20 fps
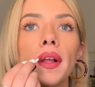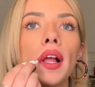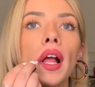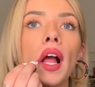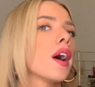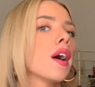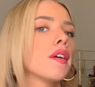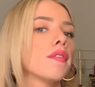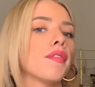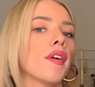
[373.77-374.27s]

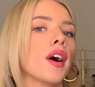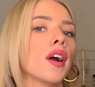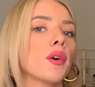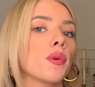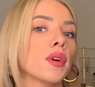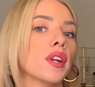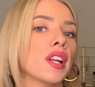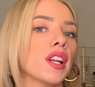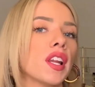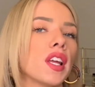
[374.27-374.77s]
If I were
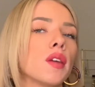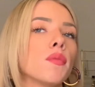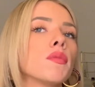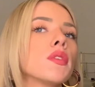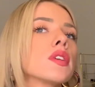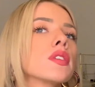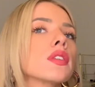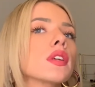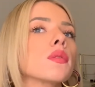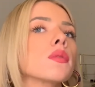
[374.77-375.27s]
to name
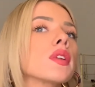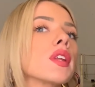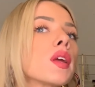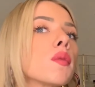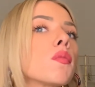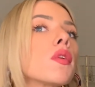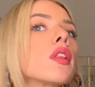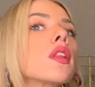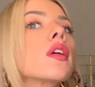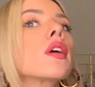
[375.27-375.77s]
this, I would name
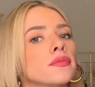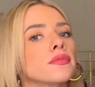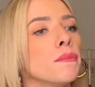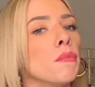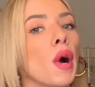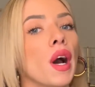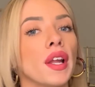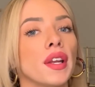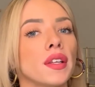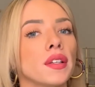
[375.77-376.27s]
it like
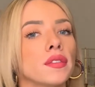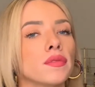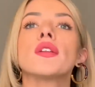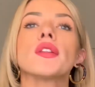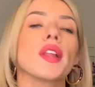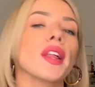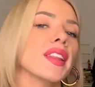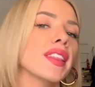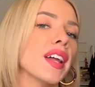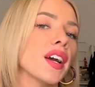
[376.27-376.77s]
Mud,
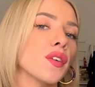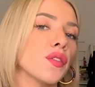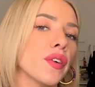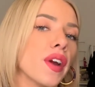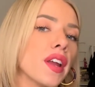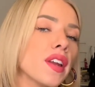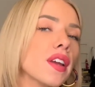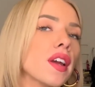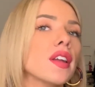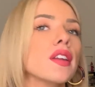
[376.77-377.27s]
like that
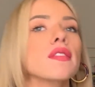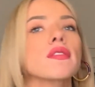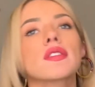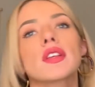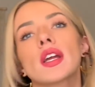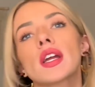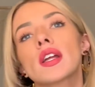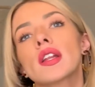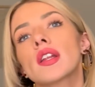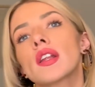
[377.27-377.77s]
red kind of stand.